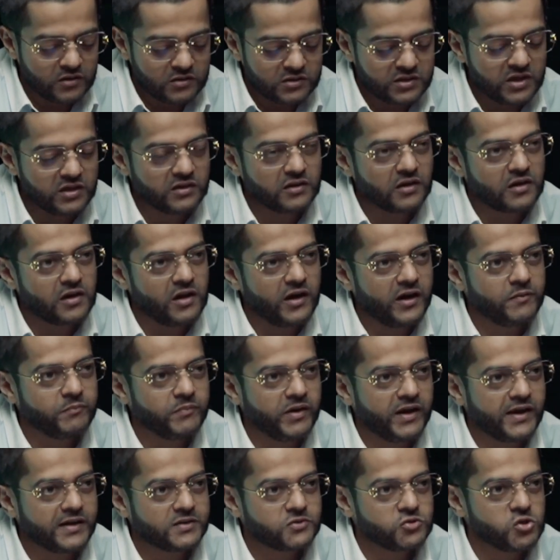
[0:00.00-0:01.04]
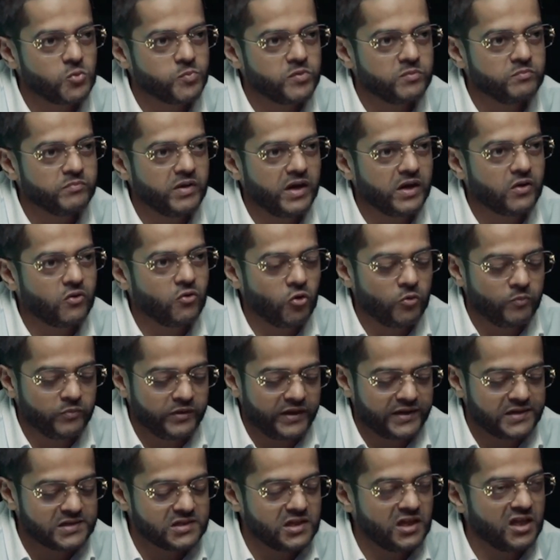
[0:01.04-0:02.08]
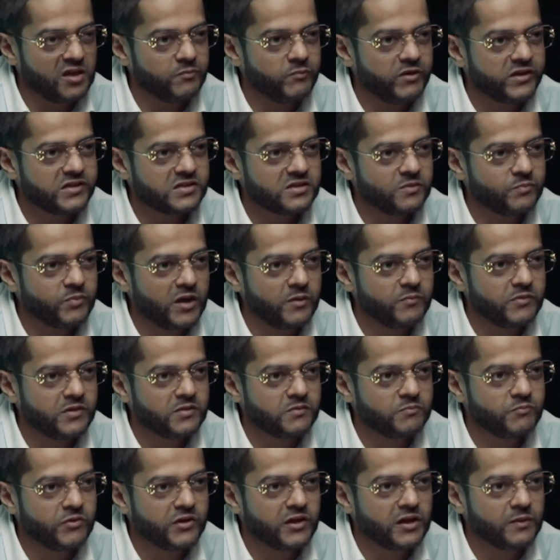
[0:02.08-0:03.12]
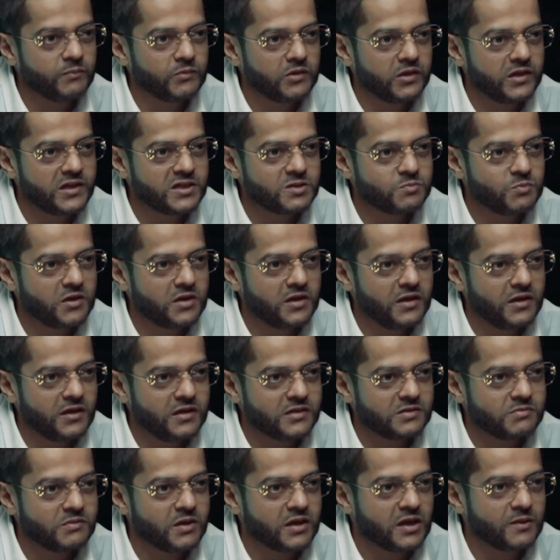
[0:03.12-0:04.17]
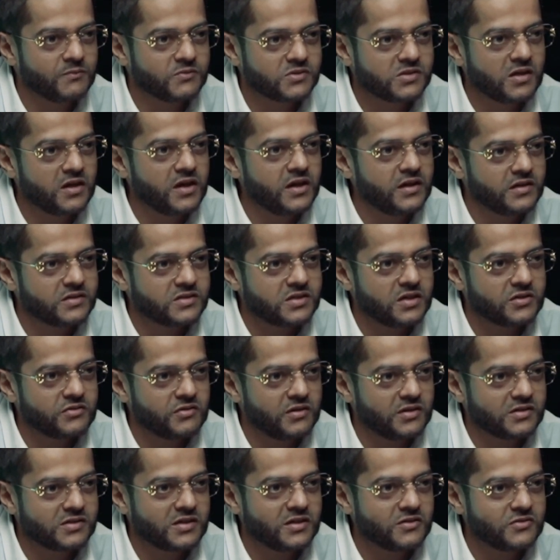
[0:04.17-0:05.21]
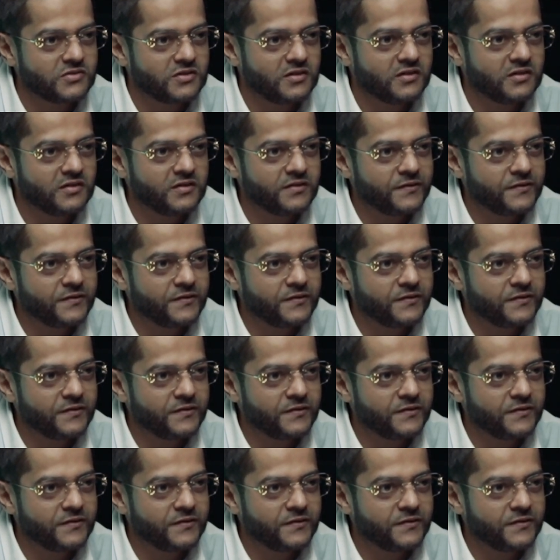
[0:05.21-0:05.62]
Take the client back, drop him back home. Next day he makes the payment, bring him the SPAs, make him sign, etc., etc.